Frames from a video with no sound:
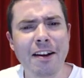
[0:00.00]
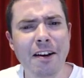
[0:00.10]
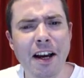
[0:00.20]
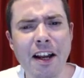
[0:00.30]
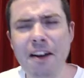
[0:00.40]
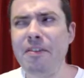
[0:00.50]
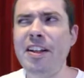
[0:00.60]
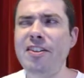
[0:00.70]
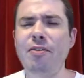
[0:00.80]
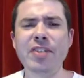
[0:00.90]
I don't think
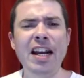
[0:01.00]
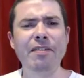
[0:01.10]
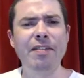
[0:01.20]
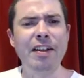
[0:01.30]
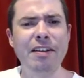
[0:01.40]
it solves anything.